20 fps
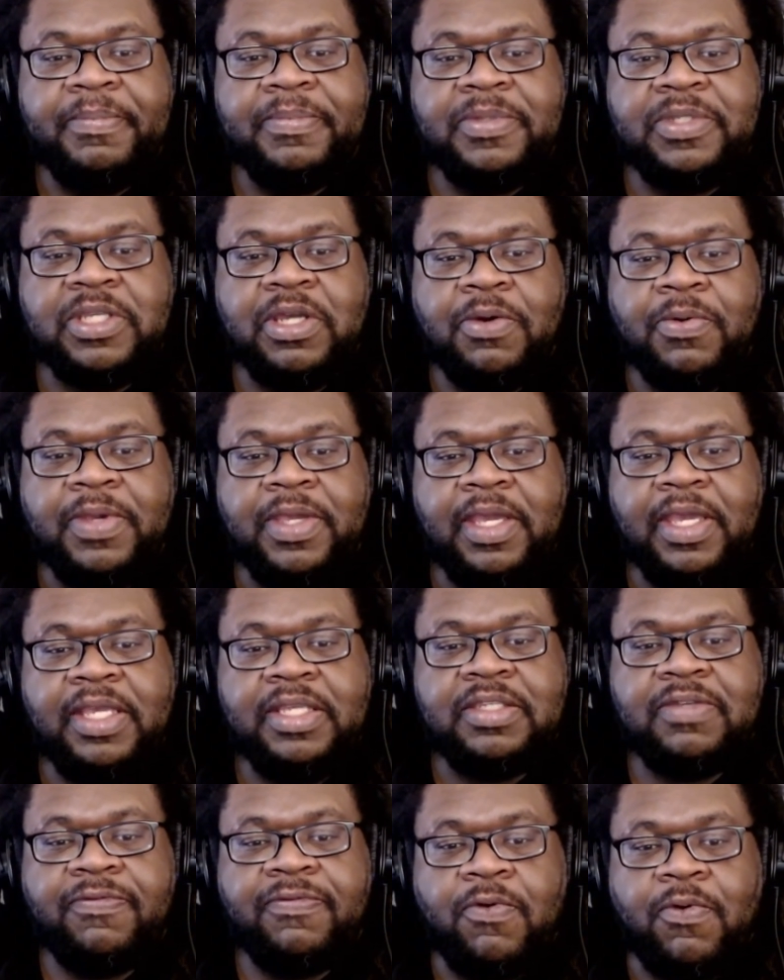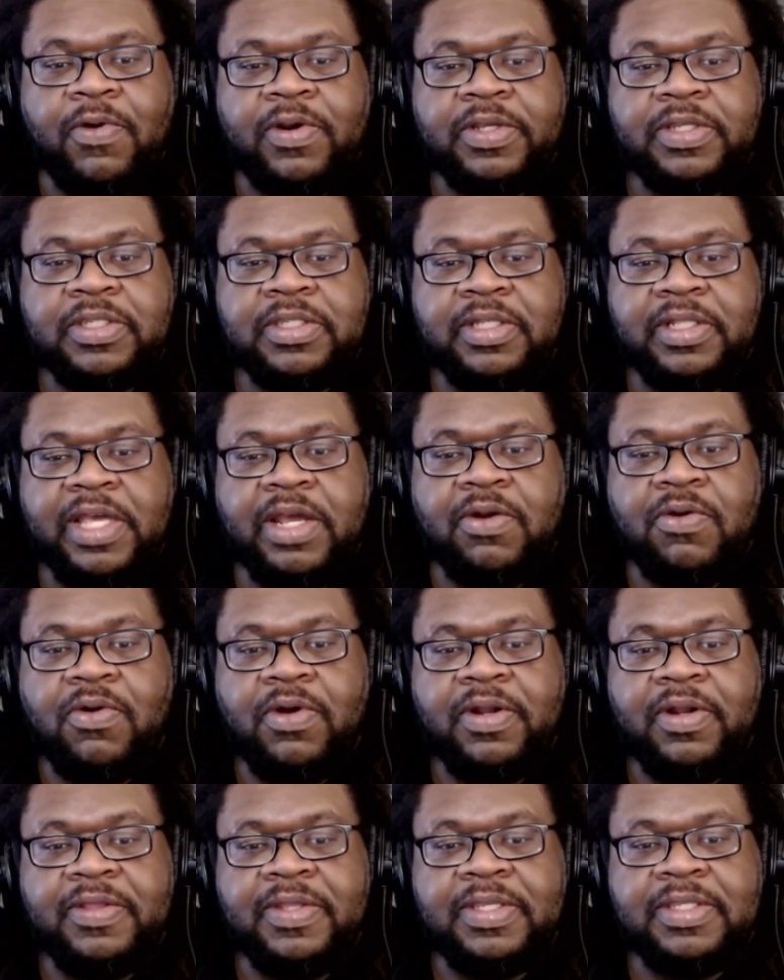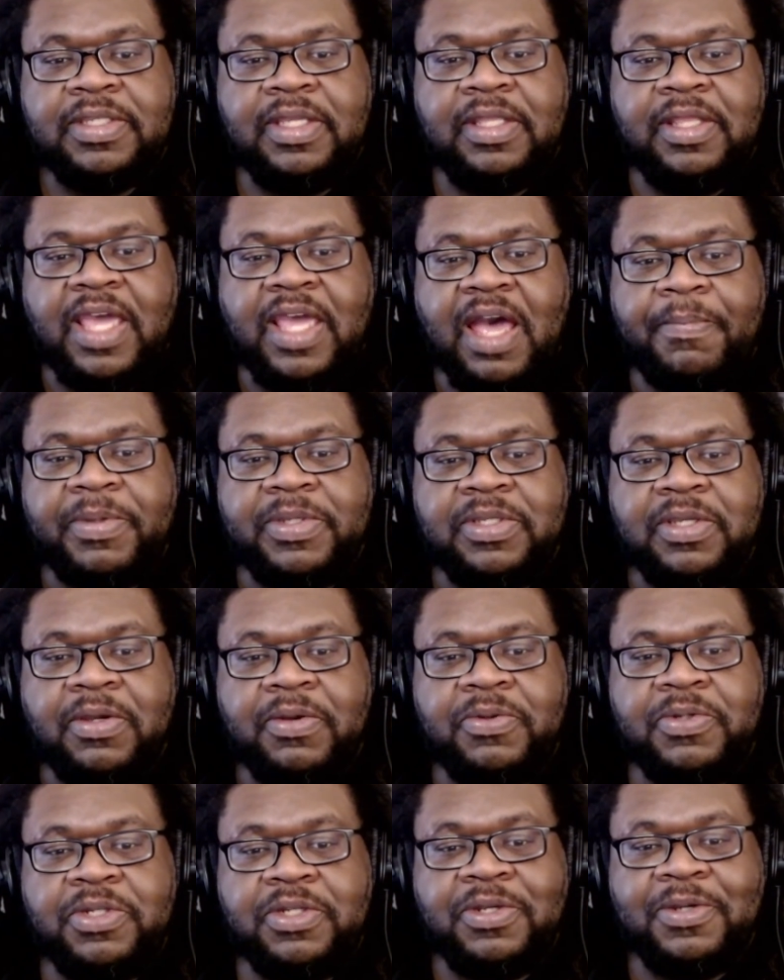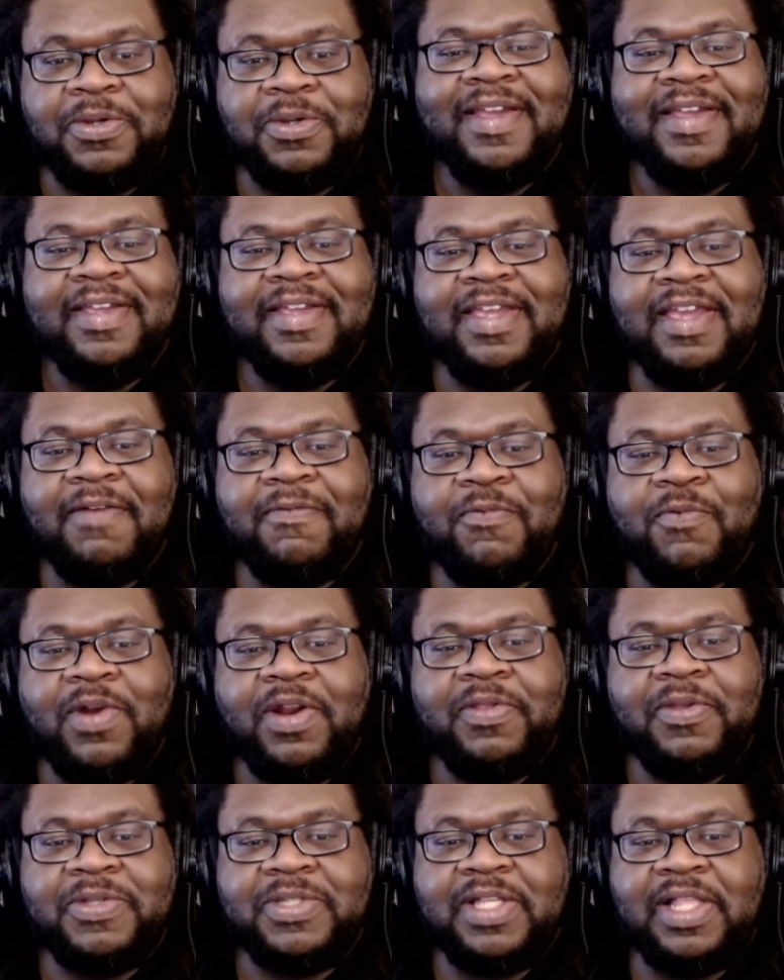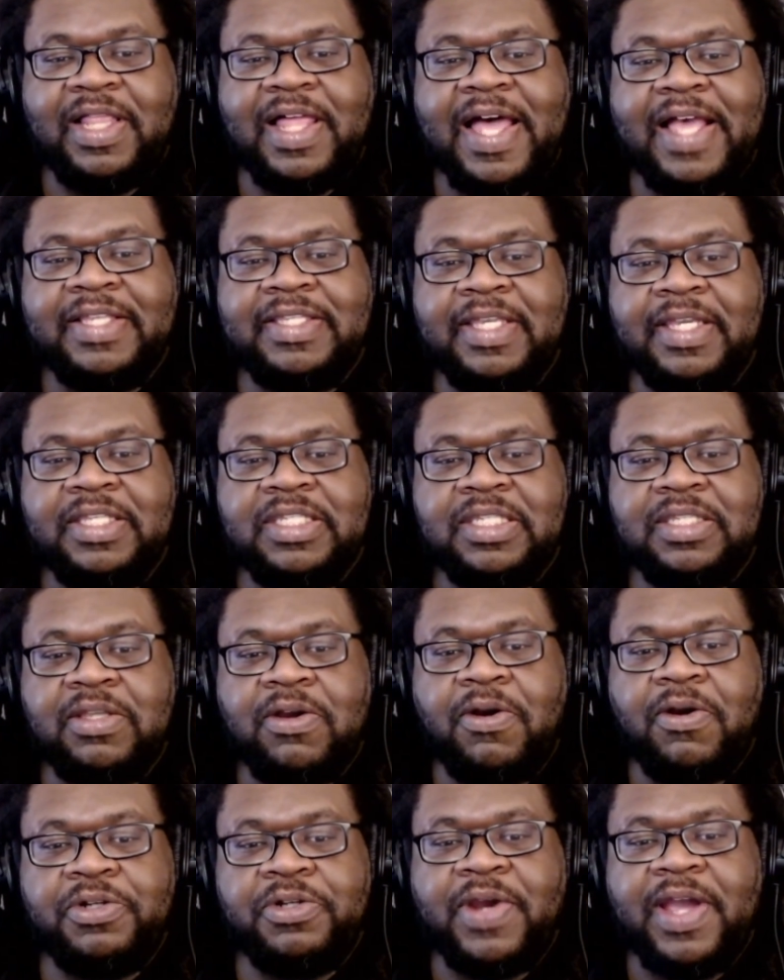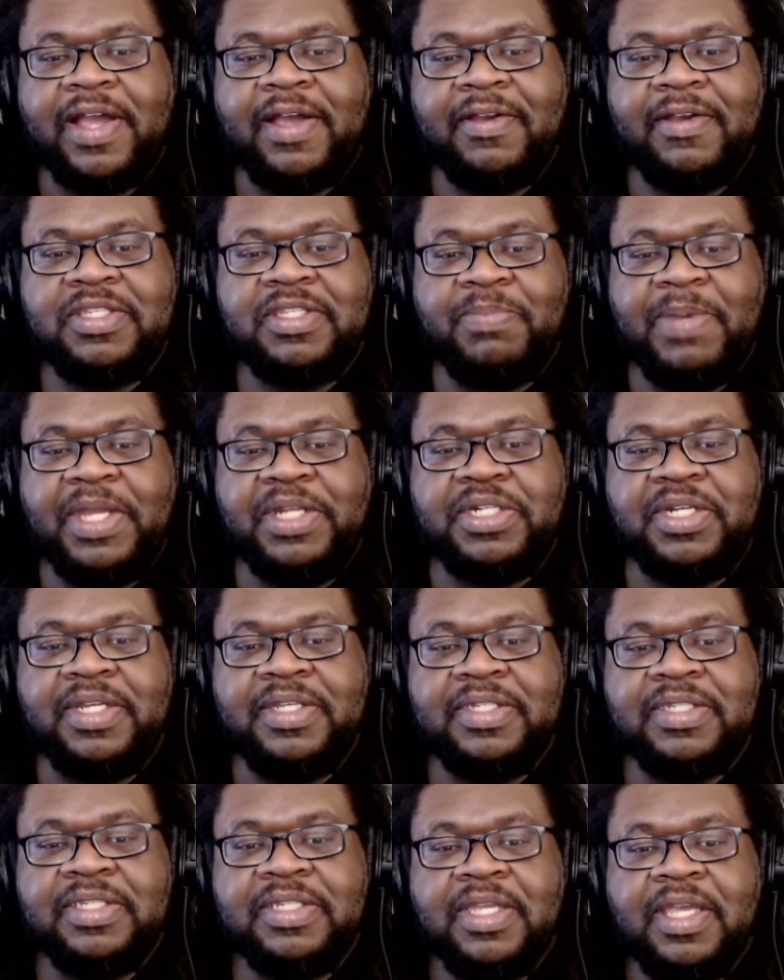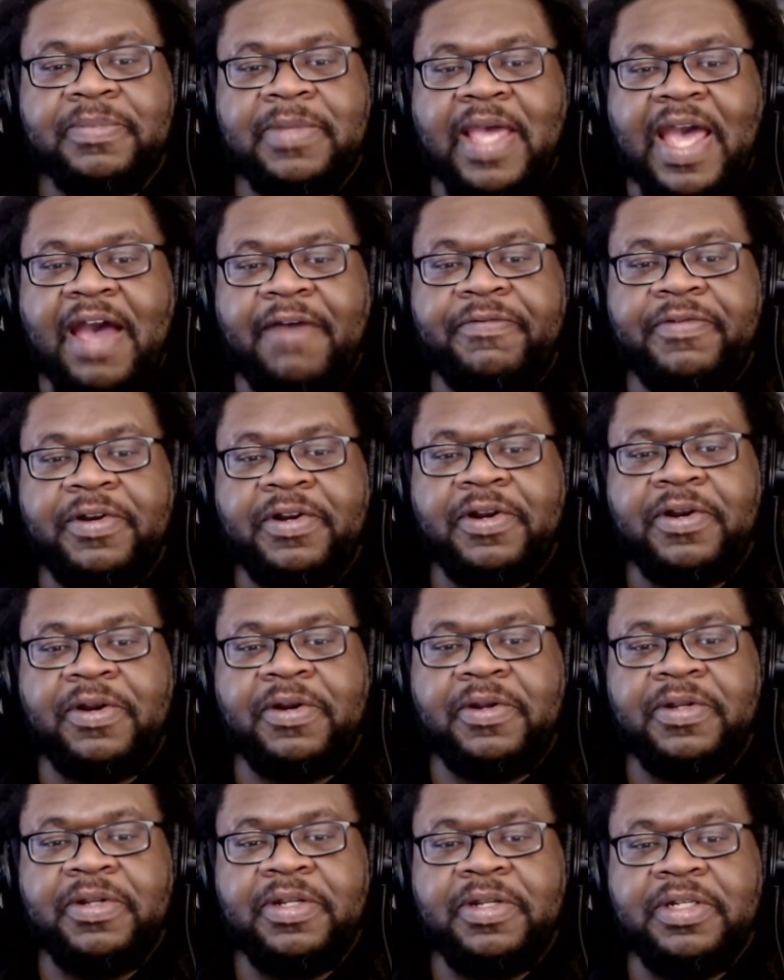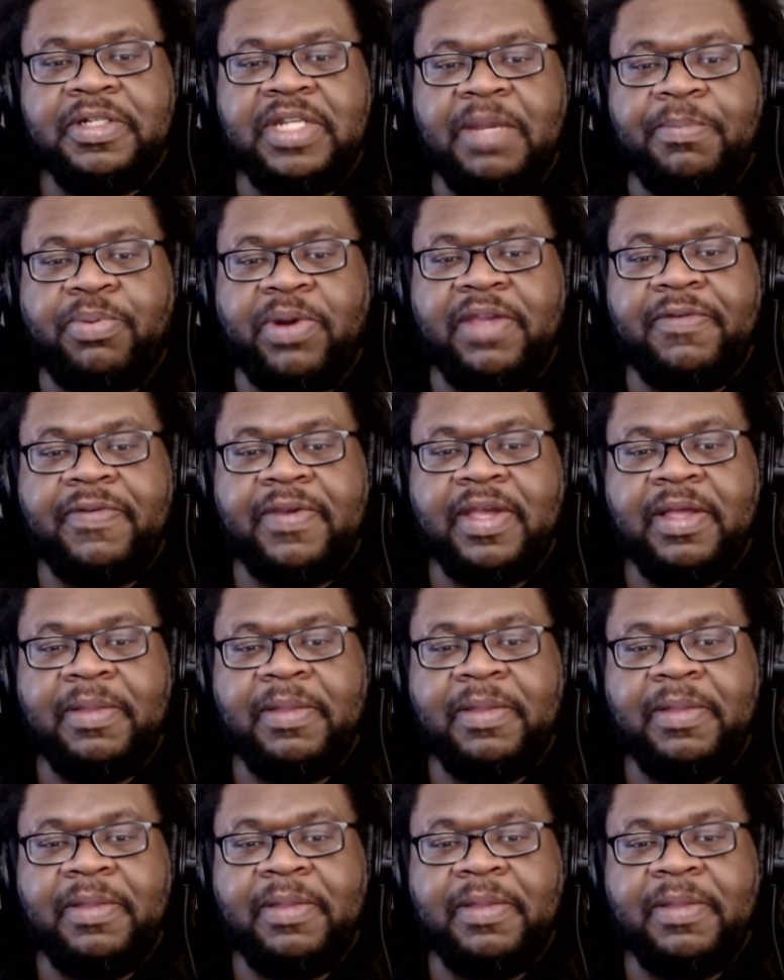So he's forced later on in the episode to give one of those classic Star Trek speeches. After debriefing a